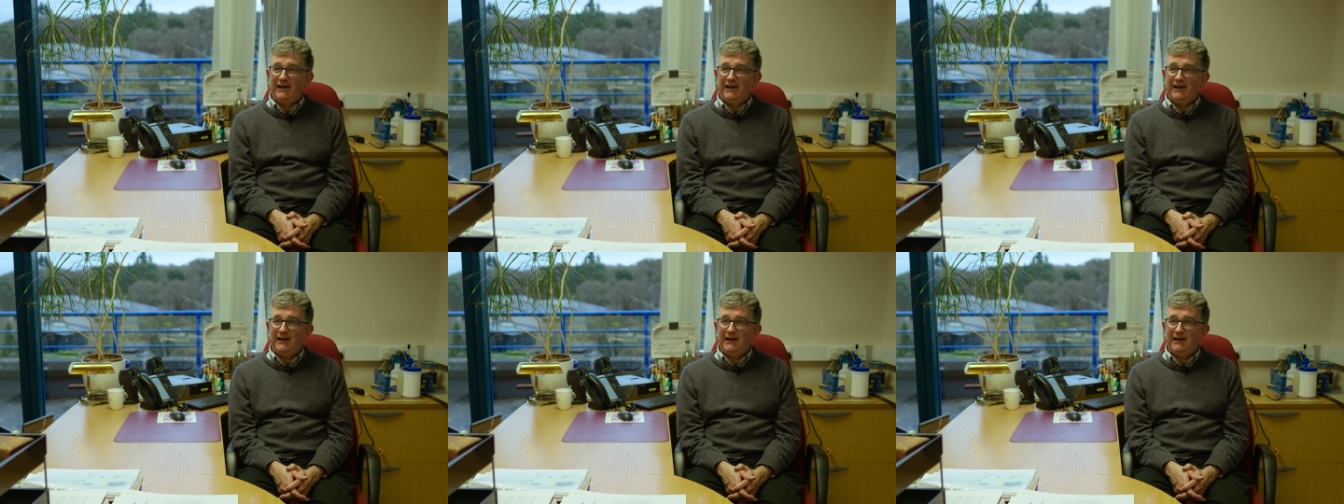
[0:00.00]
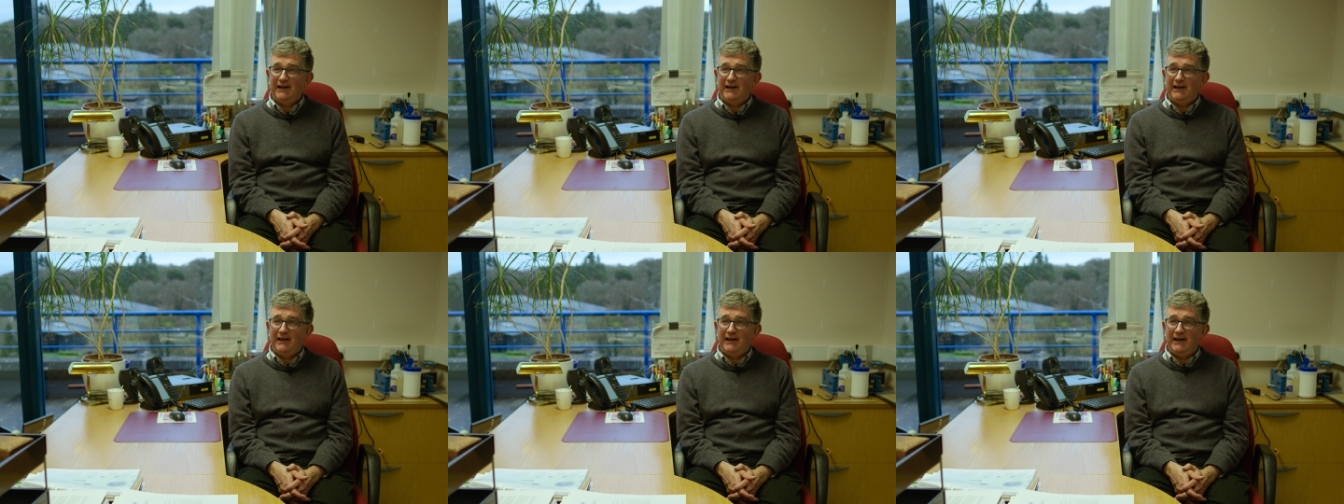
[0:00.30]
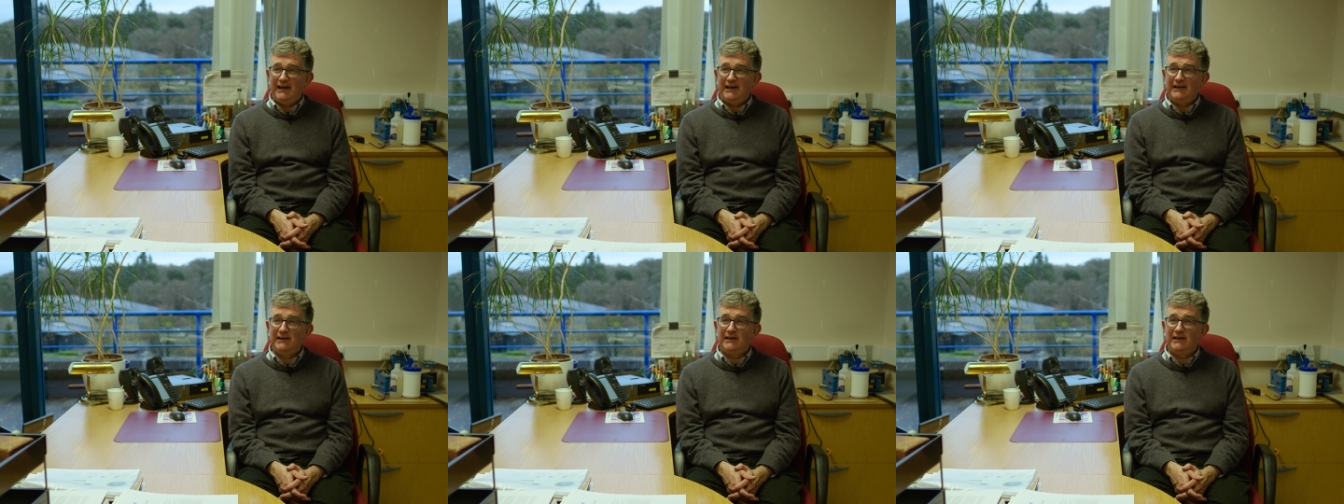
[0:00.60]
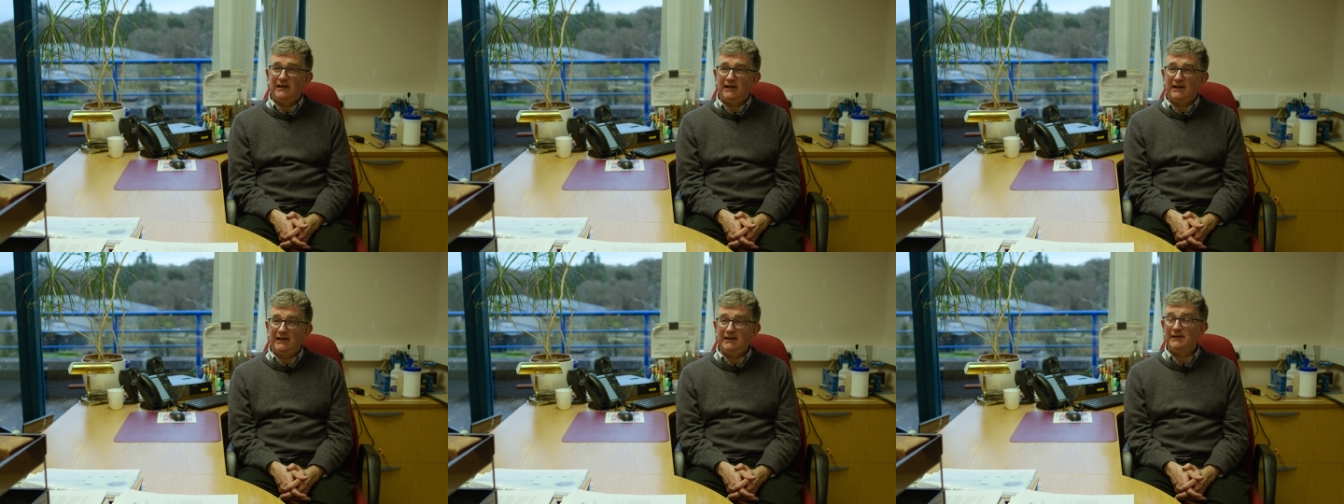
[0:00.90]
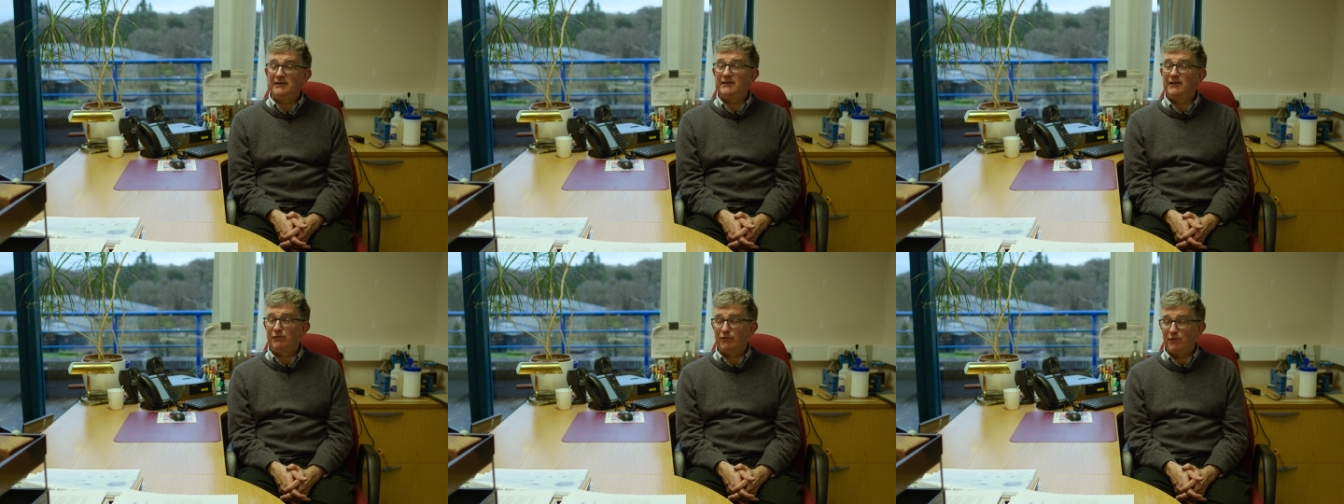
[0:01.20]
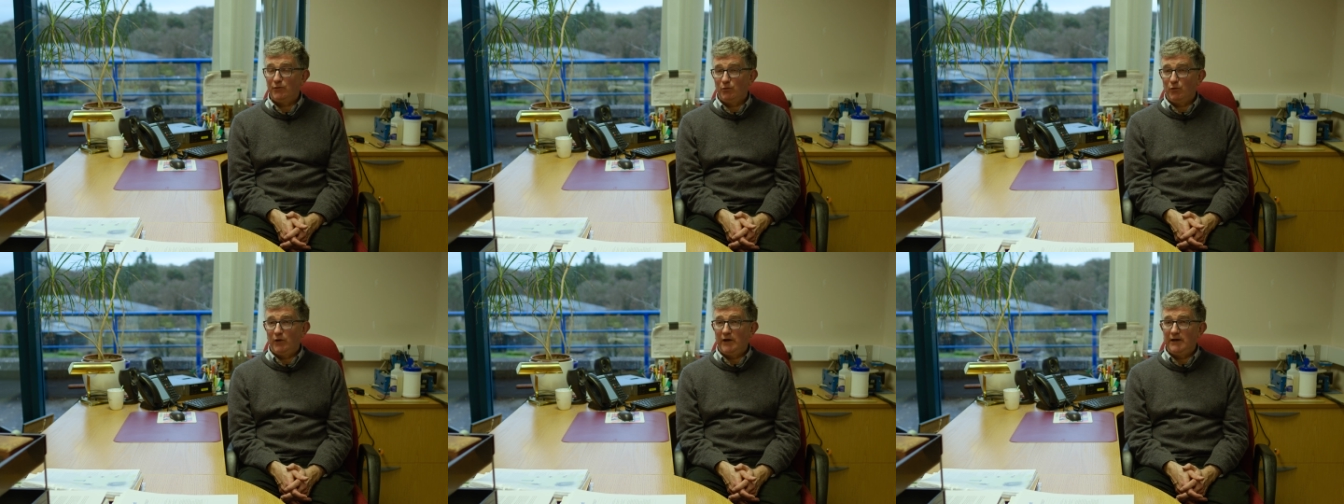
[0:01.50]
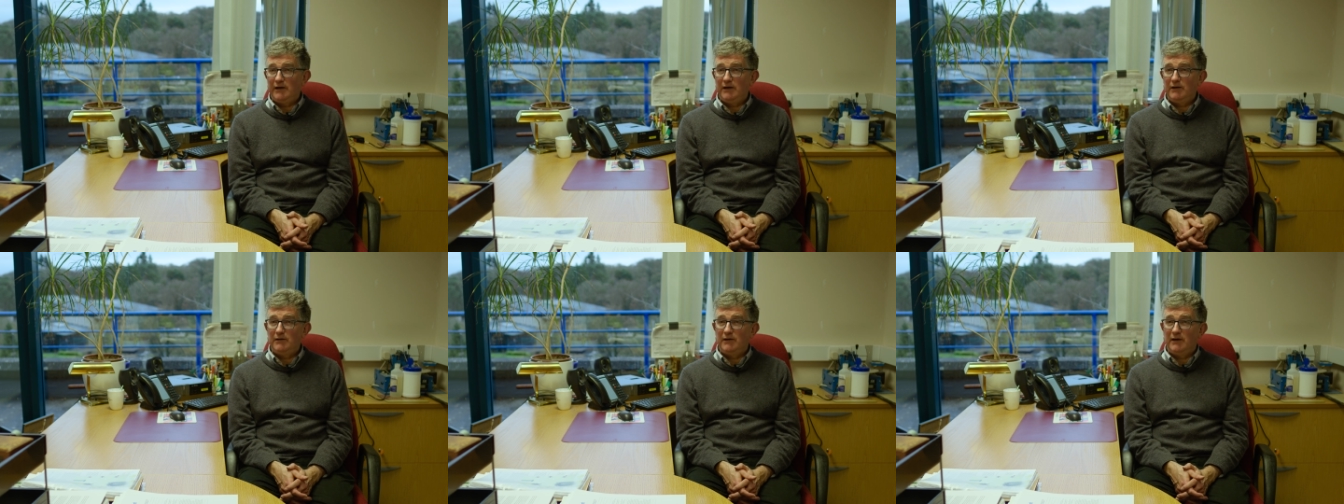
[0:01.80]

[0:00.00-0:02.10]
uh, in, a, in a different way.